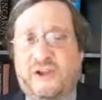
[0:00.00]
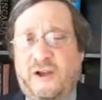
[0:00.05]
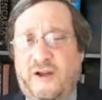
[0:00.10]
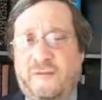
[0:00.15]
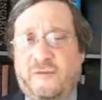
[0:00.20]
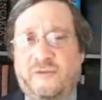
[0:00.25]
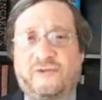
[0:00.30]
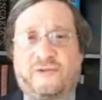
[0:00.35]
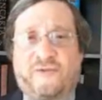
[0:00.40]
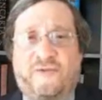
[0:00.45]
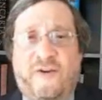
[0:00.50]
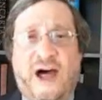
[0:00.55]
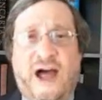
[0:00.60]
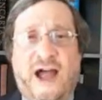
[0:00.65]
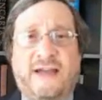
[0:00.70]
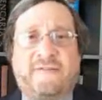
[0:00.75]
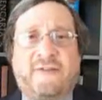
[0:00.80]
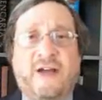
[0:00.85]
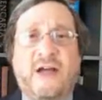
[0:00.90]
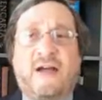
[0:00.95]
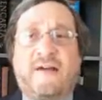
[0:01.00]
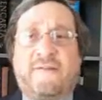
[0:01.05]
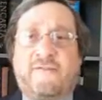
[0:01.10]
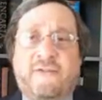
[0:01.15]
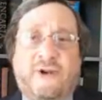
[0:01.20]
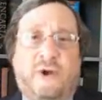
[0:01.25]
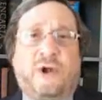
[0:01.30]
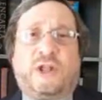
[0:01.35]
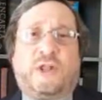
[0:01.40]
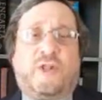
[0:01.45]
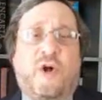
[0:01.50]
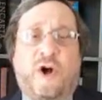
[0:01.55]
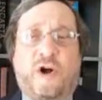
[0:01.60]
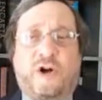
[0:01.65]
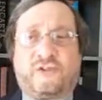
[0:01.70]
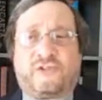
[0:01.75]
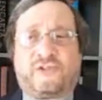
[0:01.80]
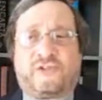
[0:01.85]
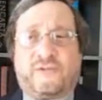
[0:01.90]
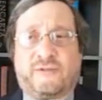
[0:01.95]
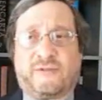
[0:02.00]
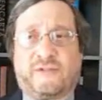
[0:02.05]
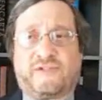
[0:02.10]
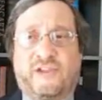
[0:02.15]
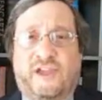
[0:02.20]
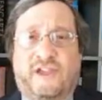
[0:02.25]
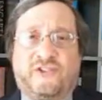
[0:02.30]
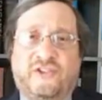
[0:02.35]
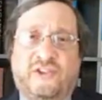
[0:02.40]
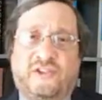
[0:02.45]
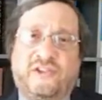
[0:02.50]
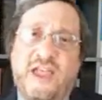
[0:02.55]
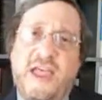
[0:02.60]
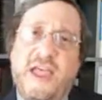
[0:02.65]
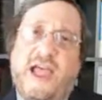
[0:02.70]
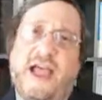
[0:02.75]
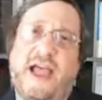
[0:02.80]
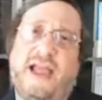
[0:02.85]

It covers 5 very large civilizations,